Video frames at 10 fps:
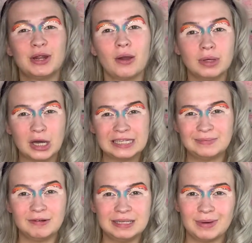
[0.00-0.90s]
to go in with the
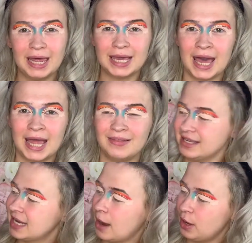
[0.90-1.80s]
Conspiracy palette again. This
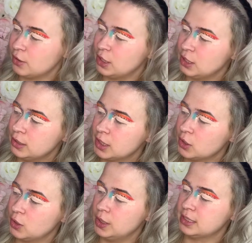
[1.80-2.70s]
time we are going to use the
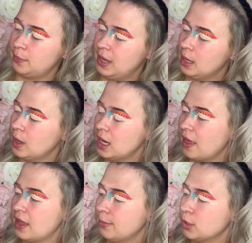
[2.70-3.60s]
colours Pigment,
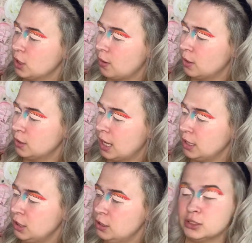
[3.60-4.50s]
and then I'm going to go on
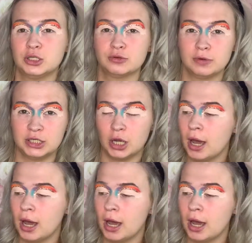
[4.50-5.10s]
and use Trisha.